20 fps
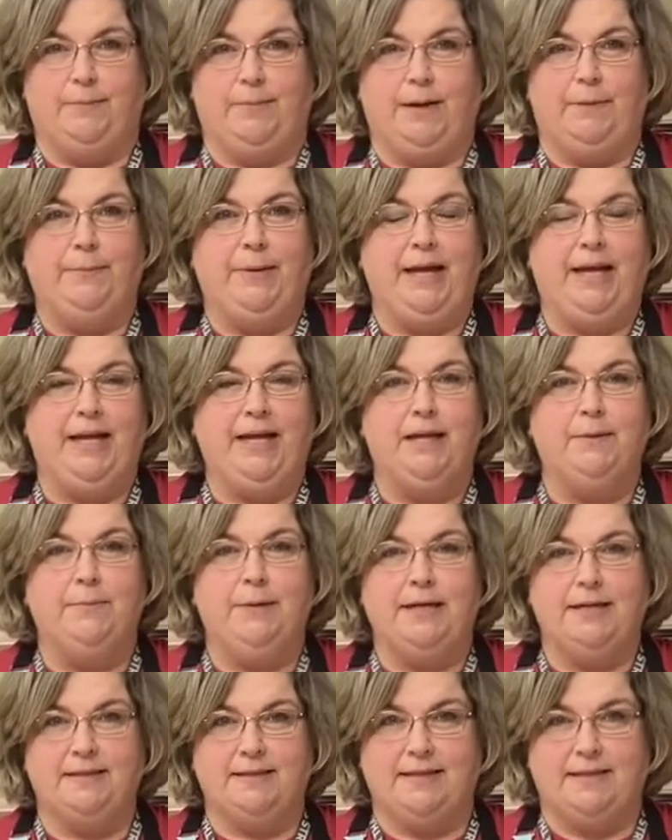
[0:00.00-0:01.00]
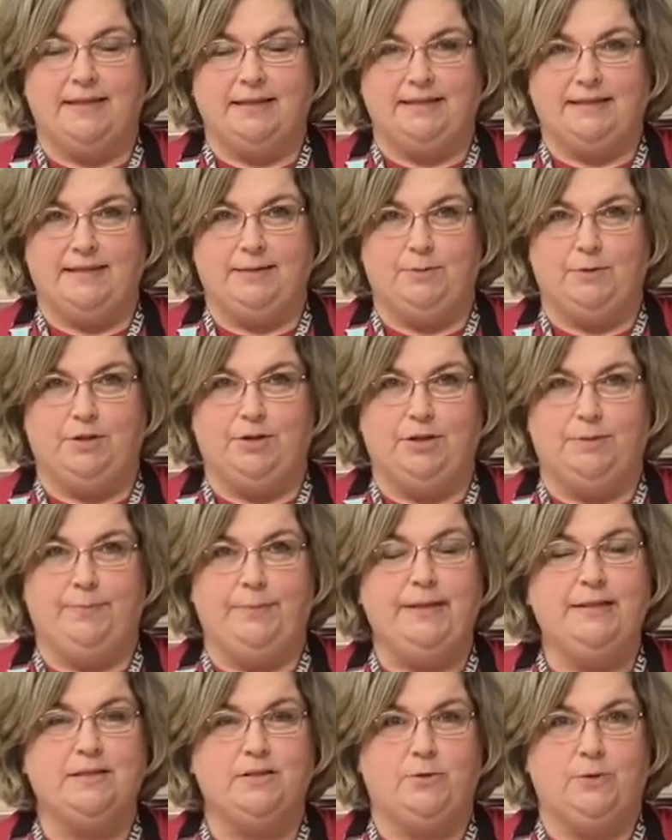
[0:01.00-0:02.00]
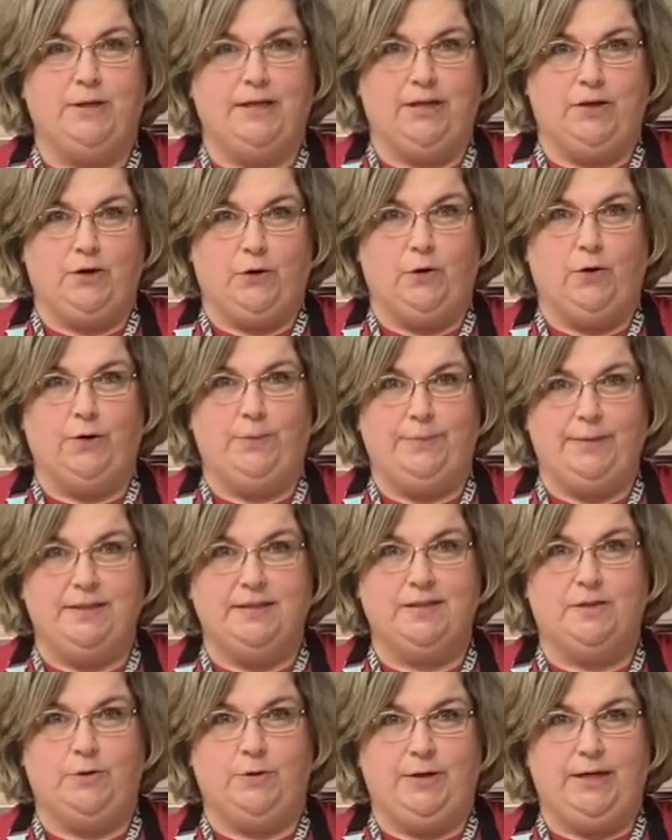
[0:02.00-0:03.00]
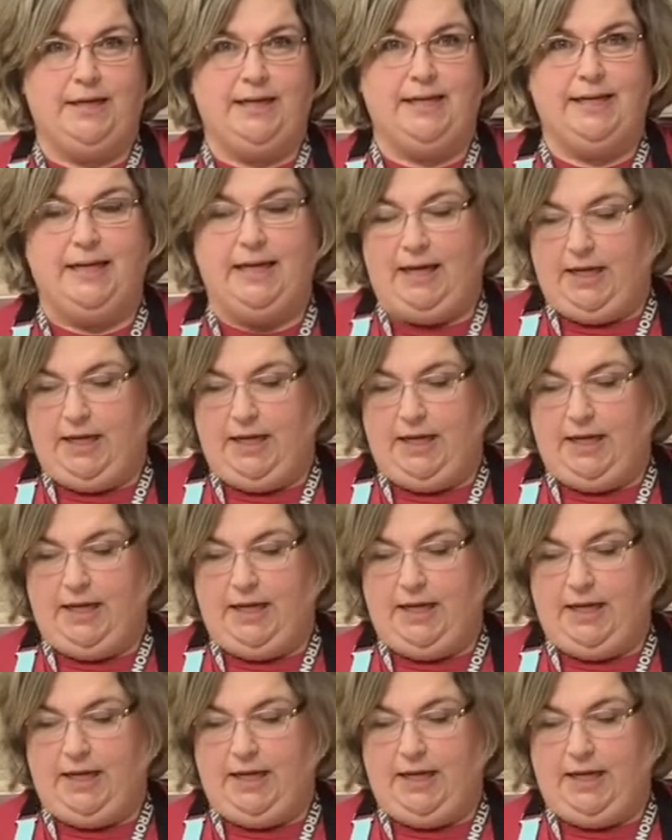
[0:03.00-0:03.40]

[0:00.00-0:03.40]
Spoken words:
a baking mix similar to Biscuit or Biscuit.